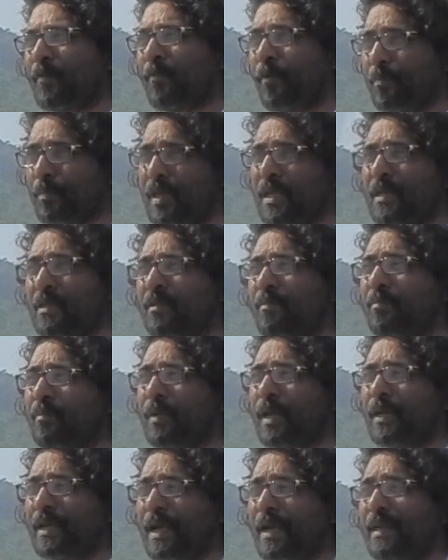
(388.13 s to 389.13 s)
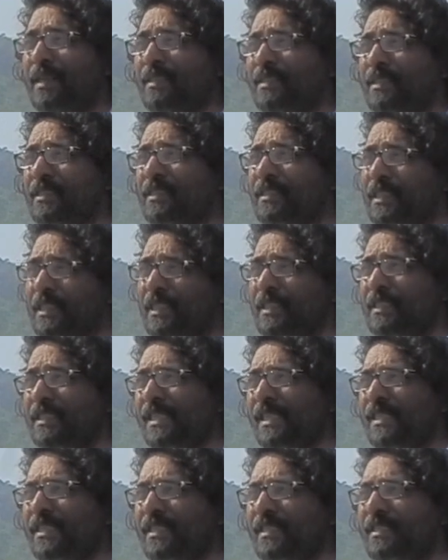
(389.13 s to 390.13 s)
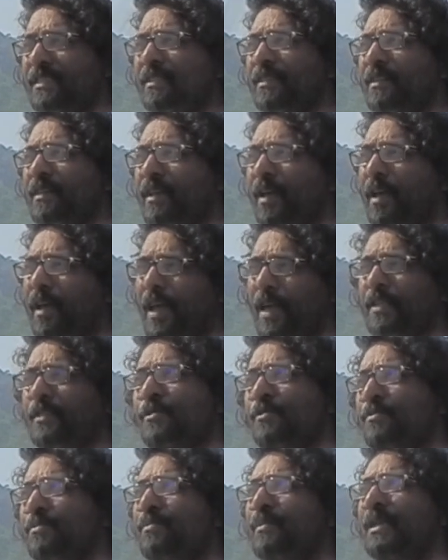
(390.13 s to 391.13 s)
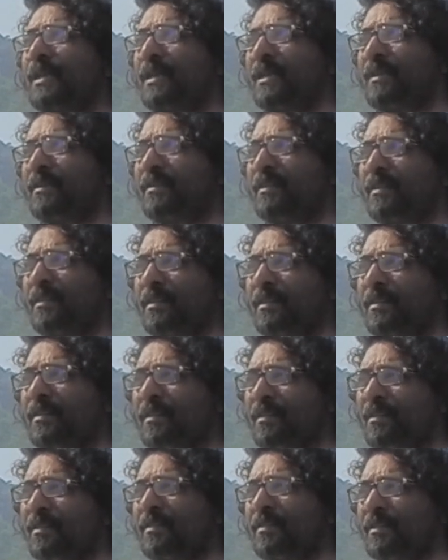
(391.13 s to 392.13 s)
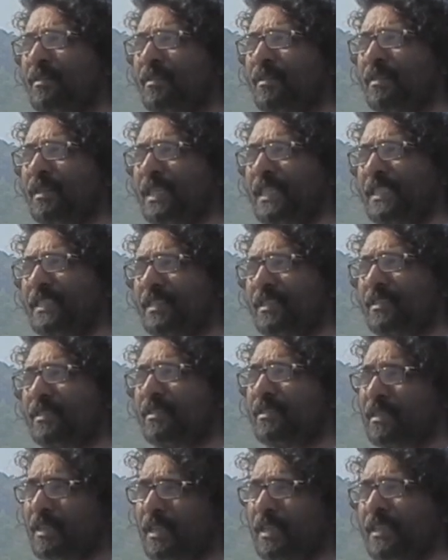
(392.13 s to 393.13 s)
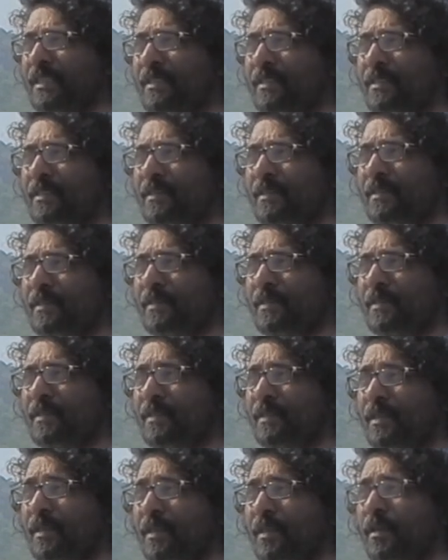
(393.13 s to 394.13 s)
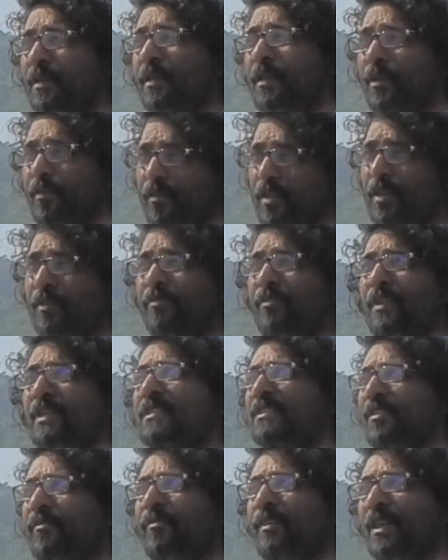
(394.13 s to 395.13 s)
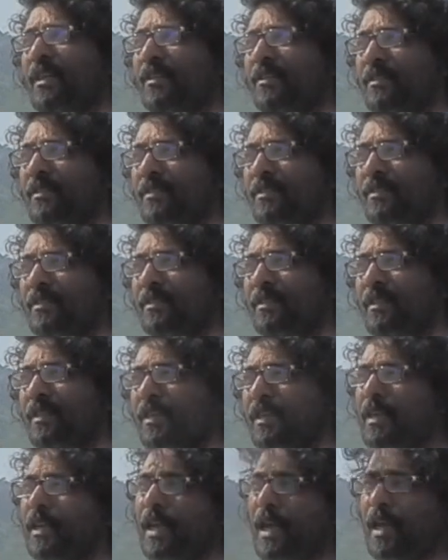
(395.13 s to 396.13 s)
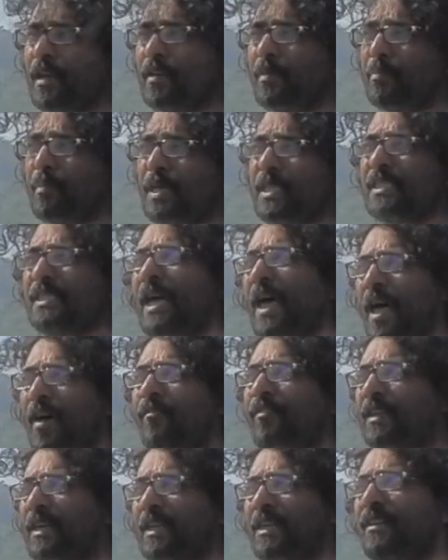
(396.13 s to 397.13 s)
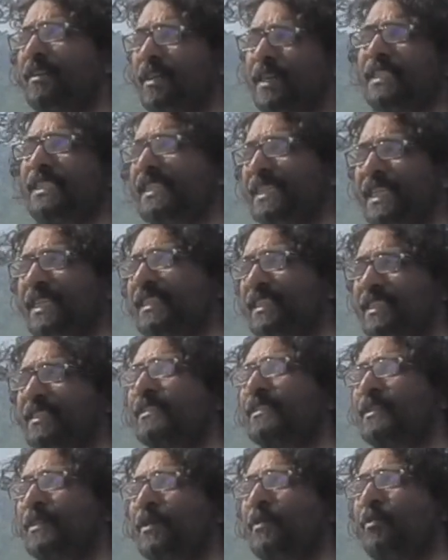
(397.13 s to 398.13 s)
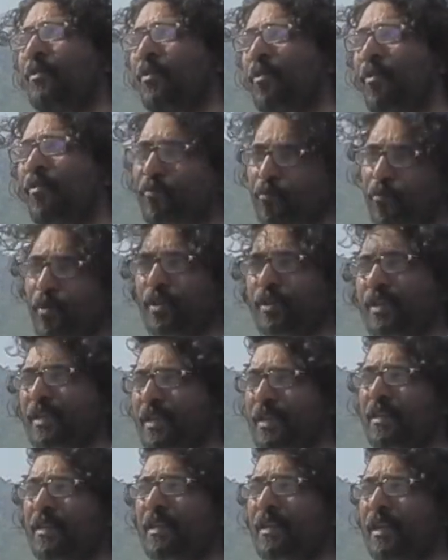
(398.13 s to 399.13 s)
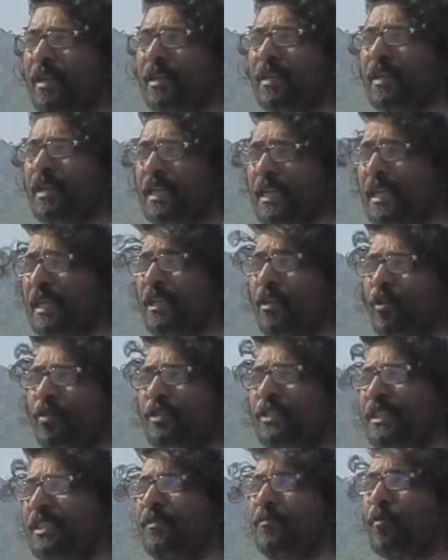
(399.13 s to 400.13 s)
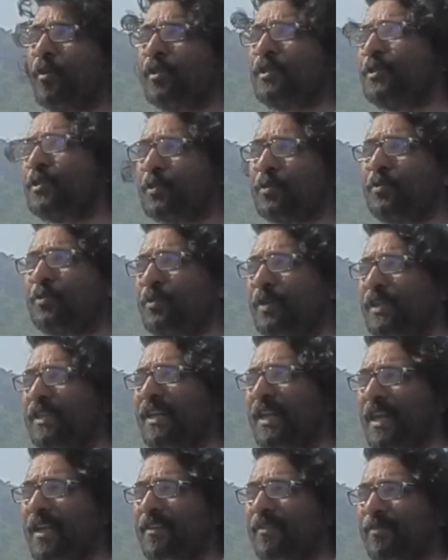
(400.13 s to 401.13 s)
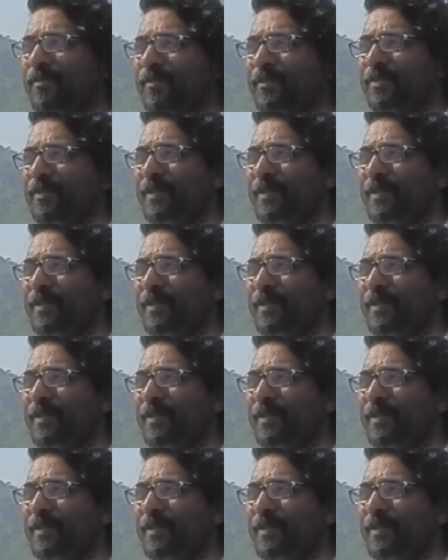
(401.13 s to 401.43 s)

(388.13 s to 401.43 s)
For me, my character's intent has to be neat, clean. Even if he is a villain, he must have a clear intent of what he or she wants to do in life.